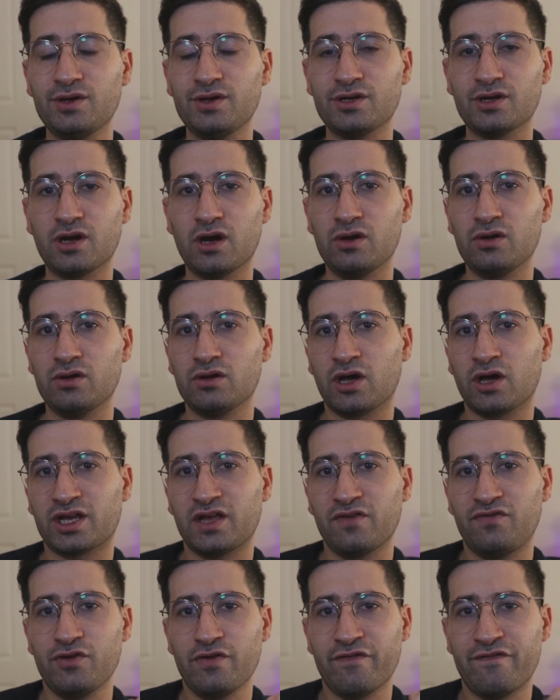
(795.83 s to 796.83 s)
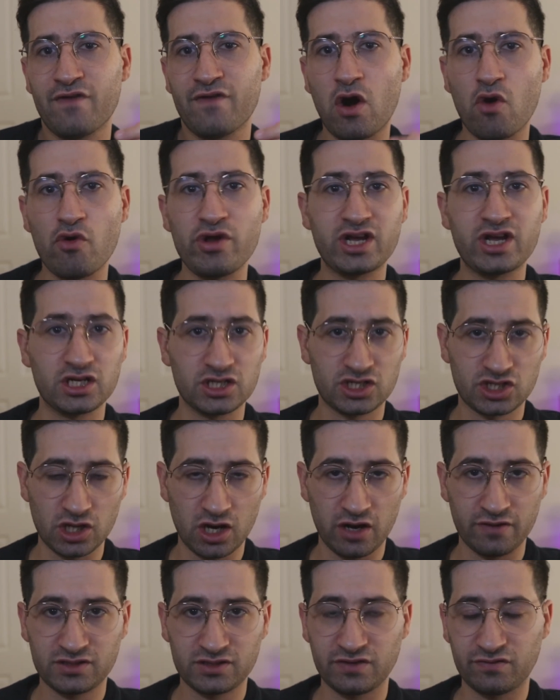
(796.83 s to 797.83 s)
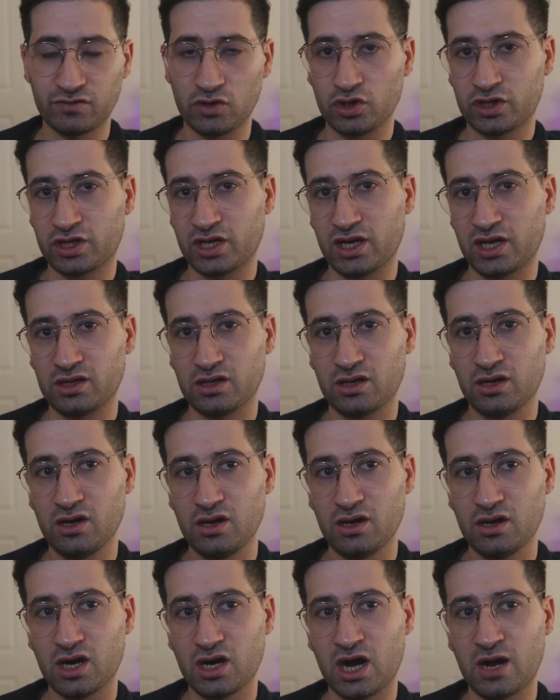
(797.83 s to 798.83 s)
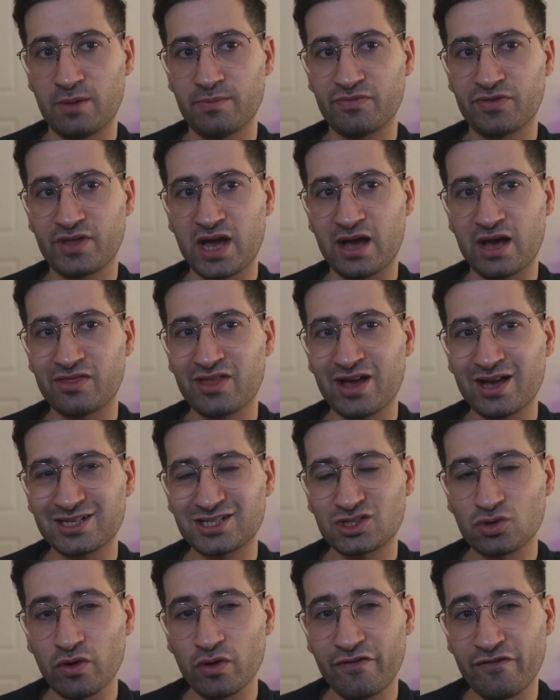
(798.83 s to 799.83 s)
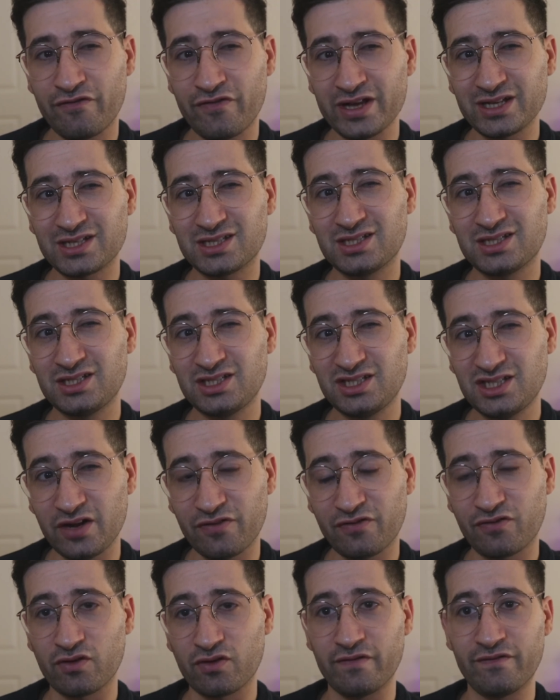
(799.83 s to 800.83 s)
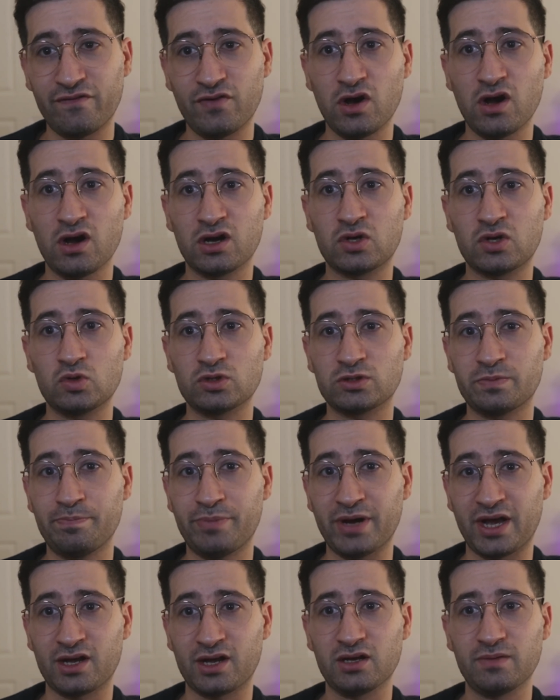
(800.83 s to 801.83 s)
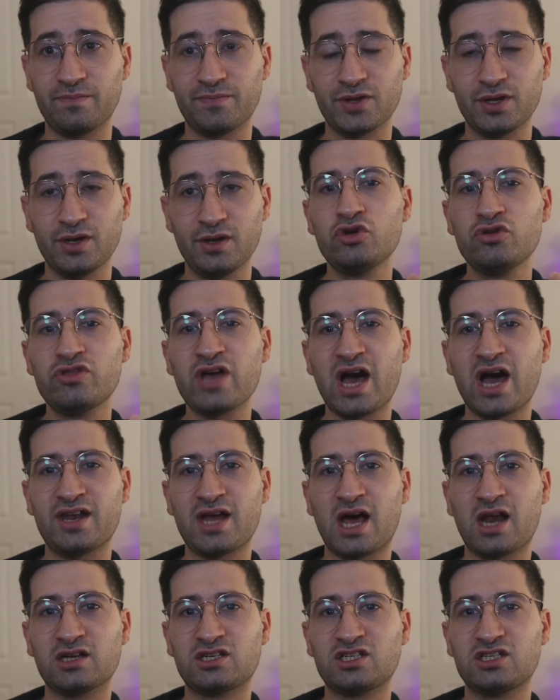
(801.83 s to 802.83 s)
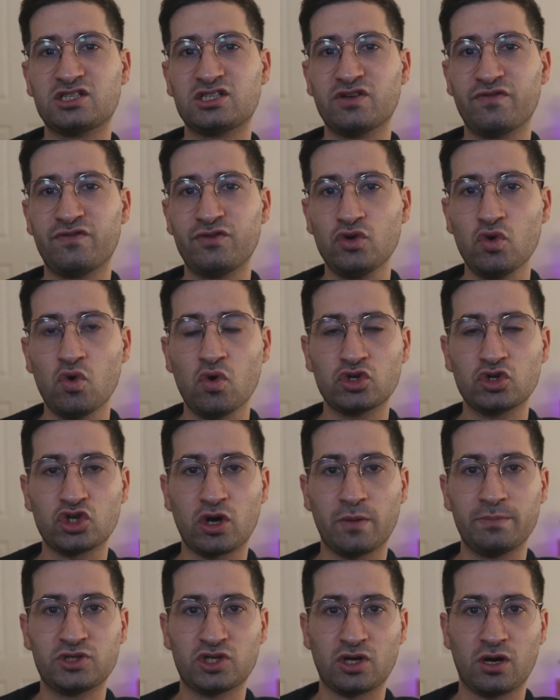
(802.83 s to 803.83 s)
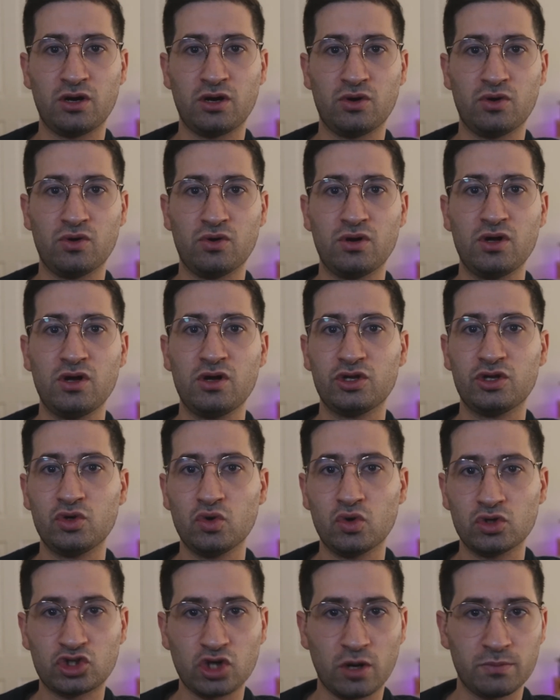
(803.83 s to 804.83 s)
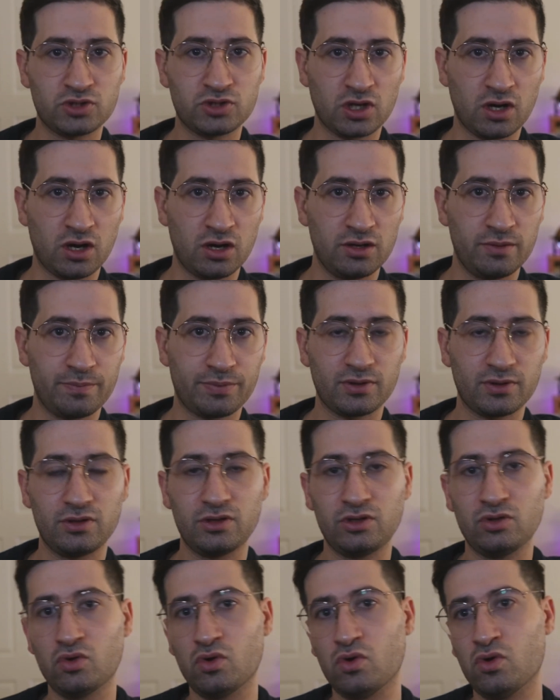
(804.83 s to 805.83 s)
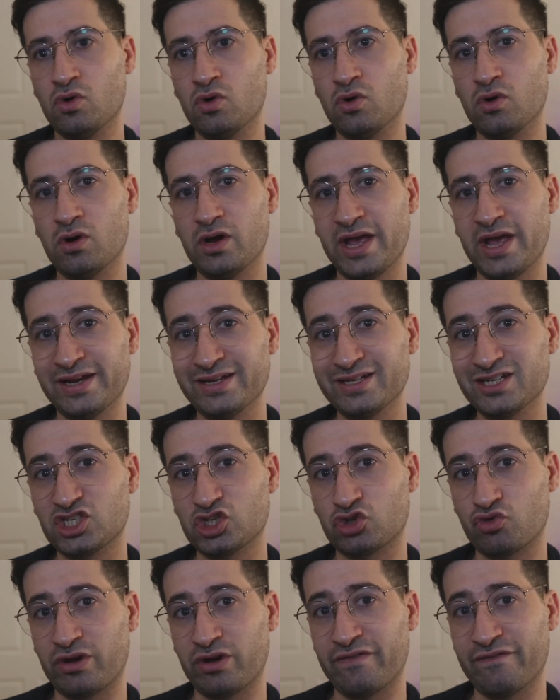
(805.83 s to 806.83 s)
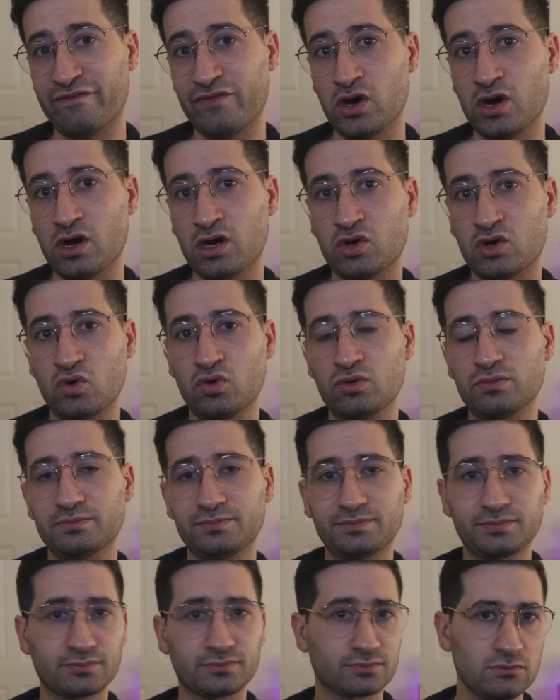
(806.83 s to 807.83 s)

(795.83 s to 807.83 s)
If you're very conservative looking, that sort of fits different verticals better. Do that analysis of your job title, your job type, your industry and vertical.